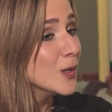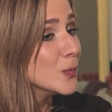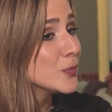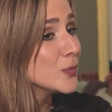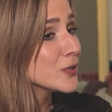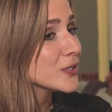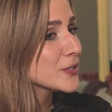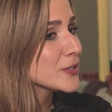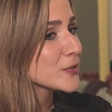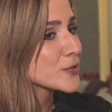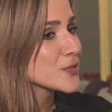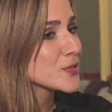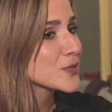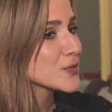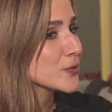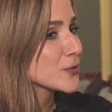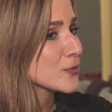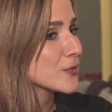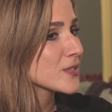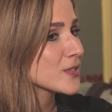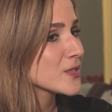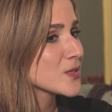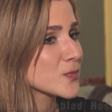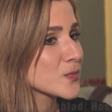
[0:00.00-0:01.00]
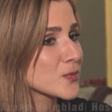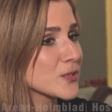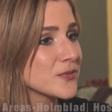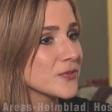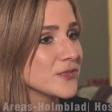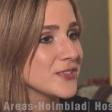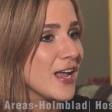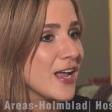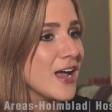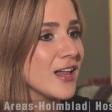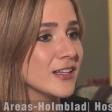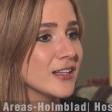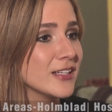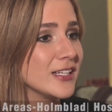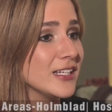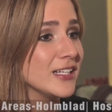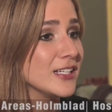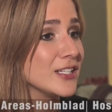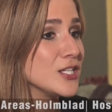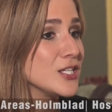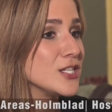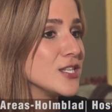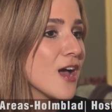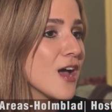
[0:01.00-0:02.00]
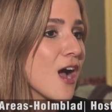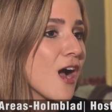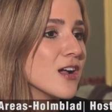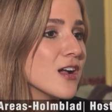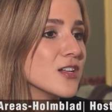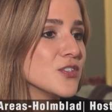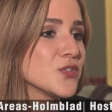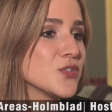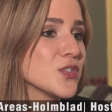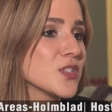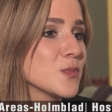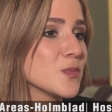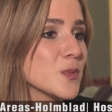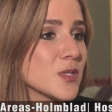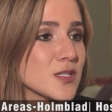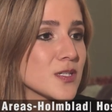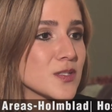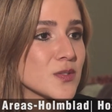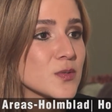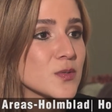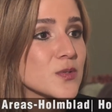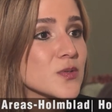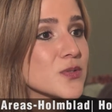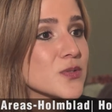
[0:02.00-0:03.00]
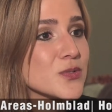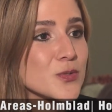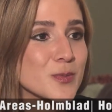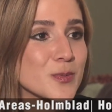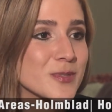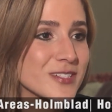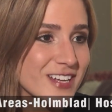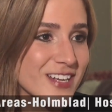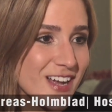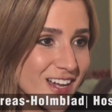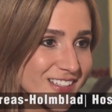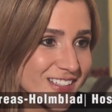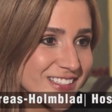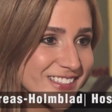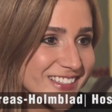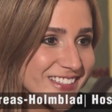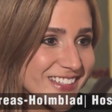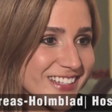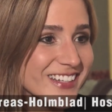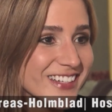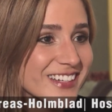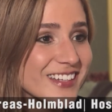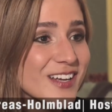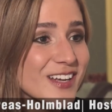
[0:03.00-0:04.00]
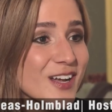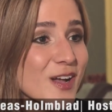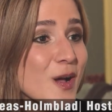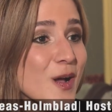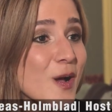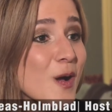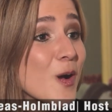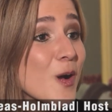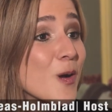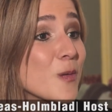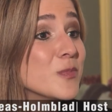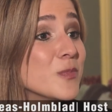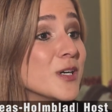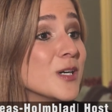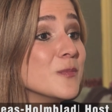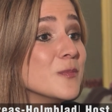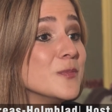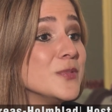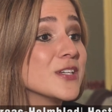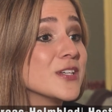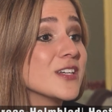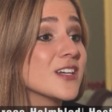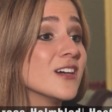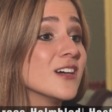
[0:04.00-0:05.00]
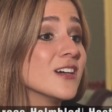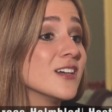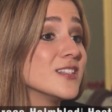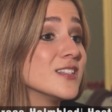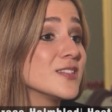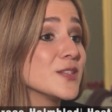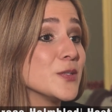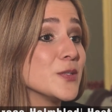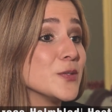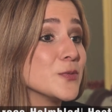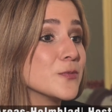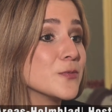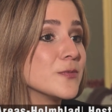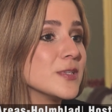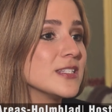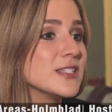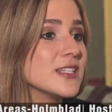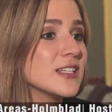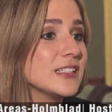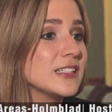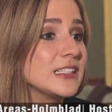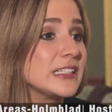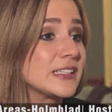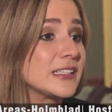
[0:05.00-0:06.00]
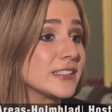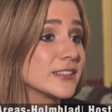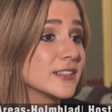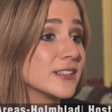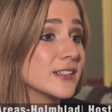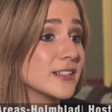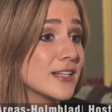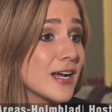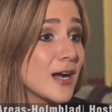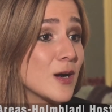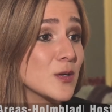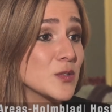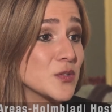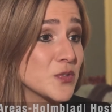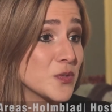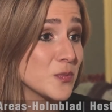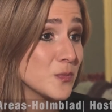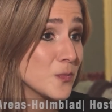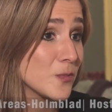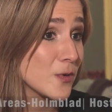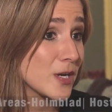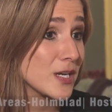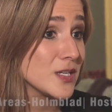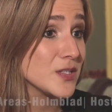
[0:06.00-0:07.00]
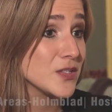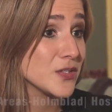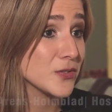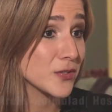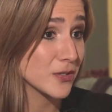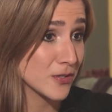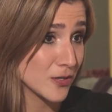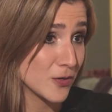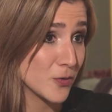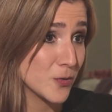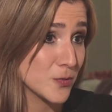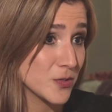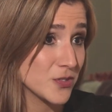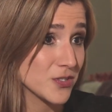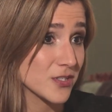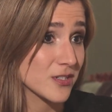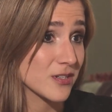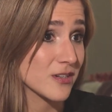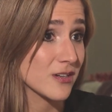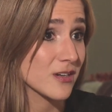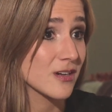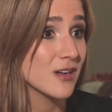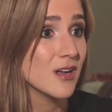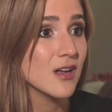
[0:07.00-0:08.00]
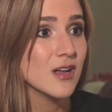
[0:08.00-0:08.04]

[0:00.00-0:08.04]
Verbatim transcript: But your story is worth telling not just because you're super talented, but because you recently learned how to embrace your culture,